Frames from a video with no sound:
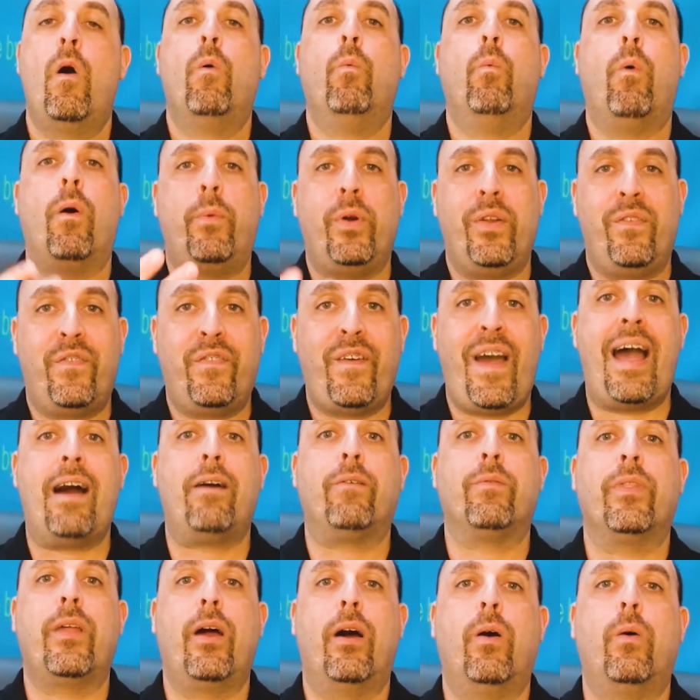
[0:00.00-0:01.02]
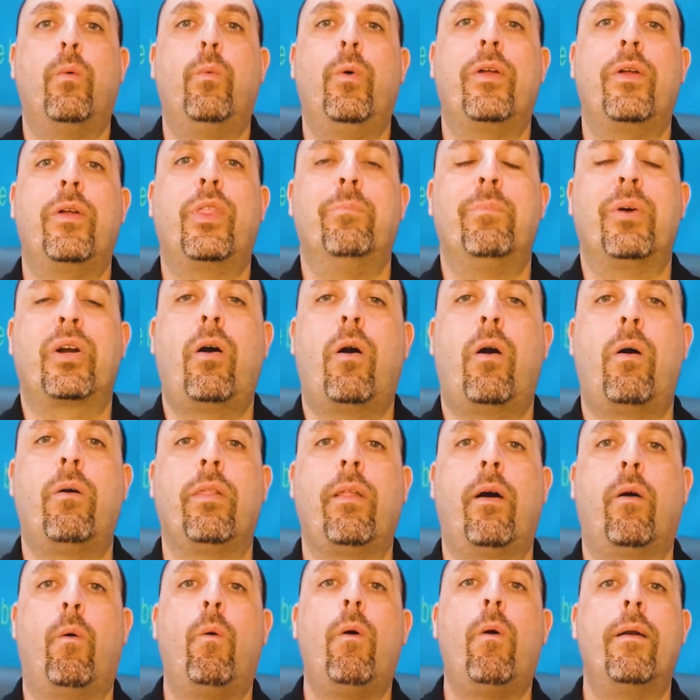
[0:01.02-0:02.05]
What we found, though, with the
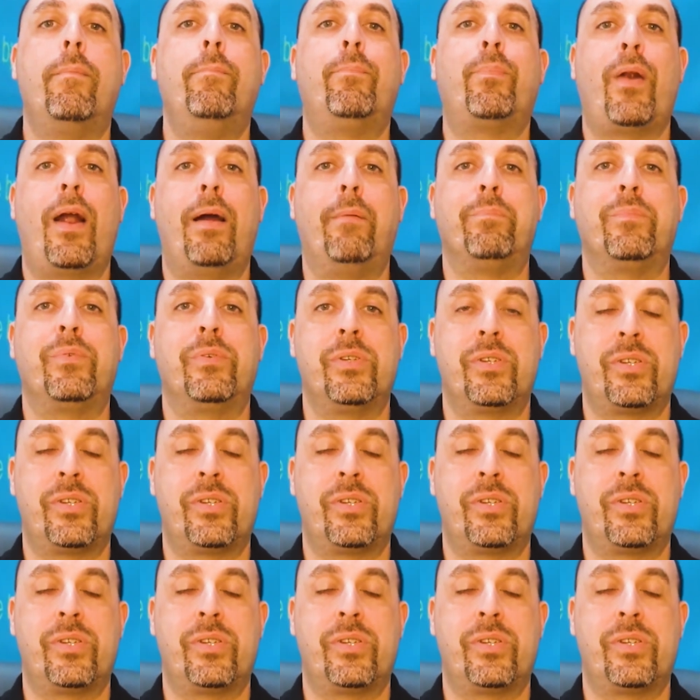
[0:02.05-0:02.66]
Macola on-prem